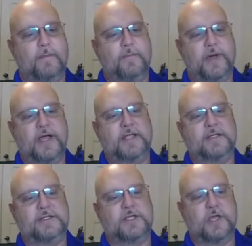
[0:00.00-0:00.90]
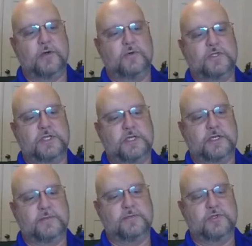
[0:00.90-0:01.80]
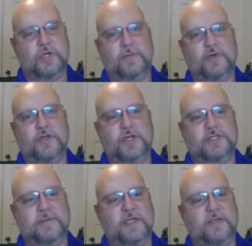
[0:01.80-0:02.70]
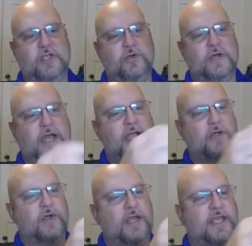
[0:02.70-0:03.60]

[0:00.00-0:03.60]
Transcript: but to go to treble hooks. I mean, you're not going to